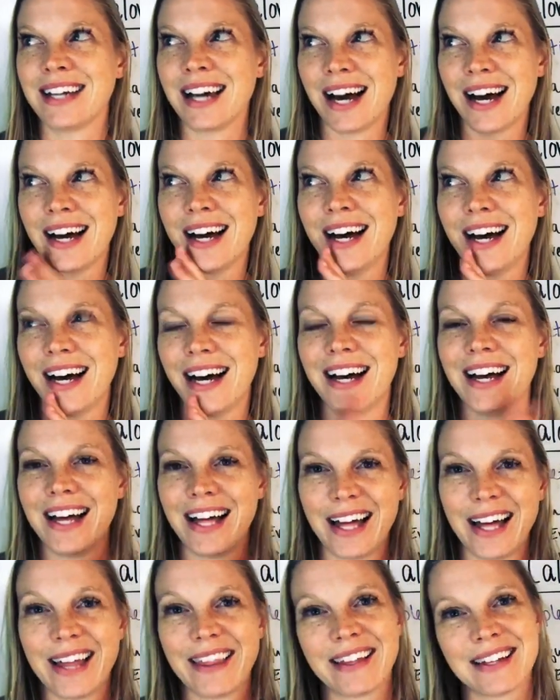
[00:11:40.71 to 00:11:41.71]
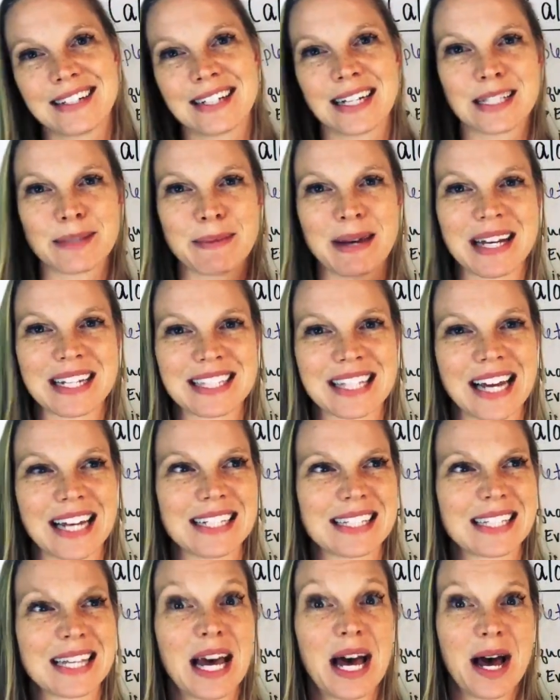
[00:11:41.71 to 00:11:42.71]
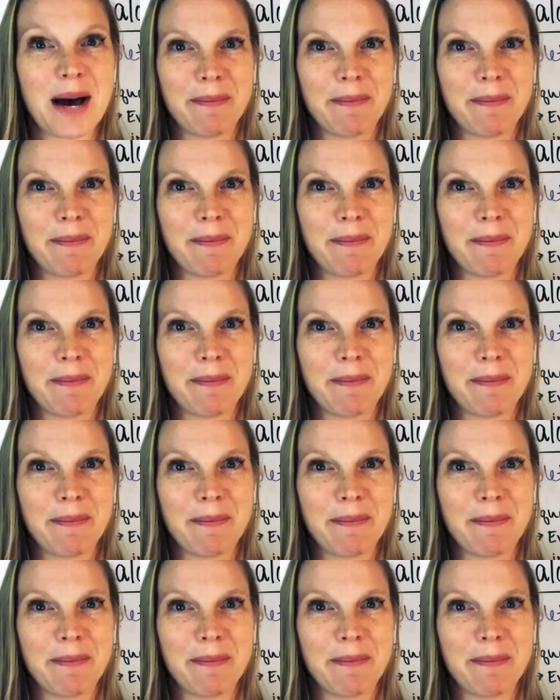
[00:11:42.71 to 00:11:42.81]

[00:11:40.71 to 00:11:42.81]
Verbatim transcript: yeah, huh, that does make sense.